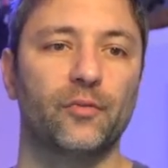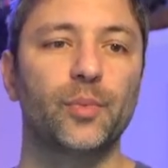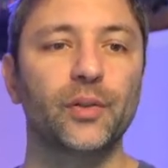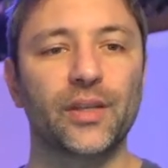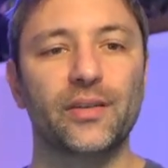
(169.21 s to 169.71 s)

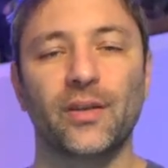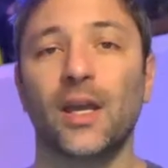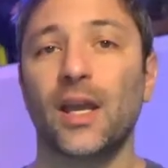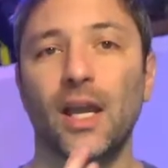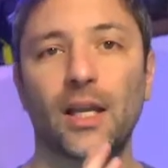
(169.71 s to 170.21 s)
built this
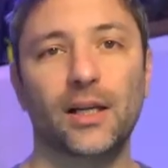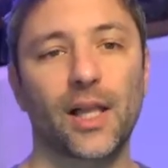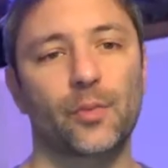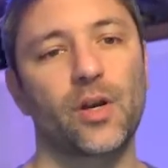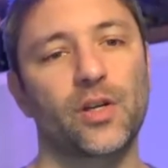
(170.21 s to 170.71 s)
in
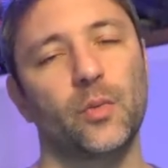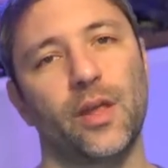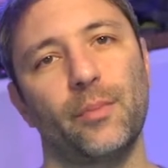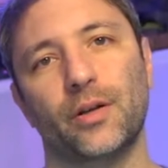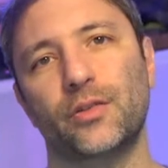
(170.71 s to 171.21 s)
collaboration with
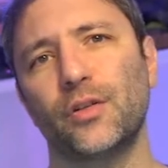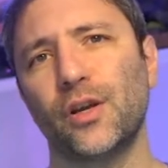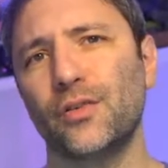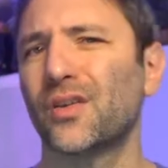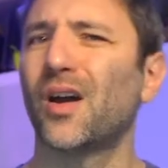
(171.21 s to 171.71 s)
Embark Studios,